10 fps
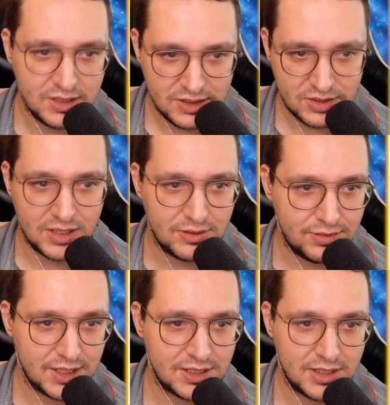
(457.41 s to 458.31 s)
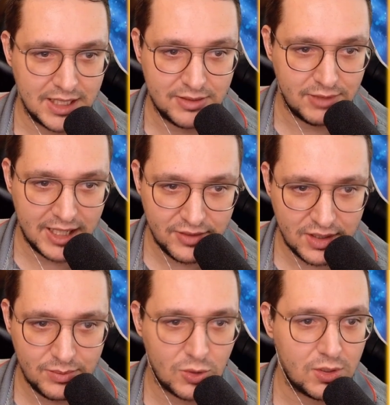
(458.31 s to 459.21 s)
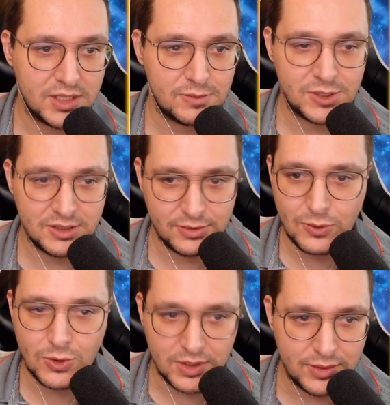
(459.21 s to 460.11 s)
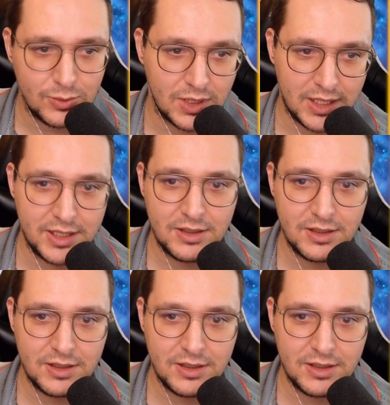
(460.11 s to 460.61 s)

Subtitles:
sound effects at random or in a specific order if you would like.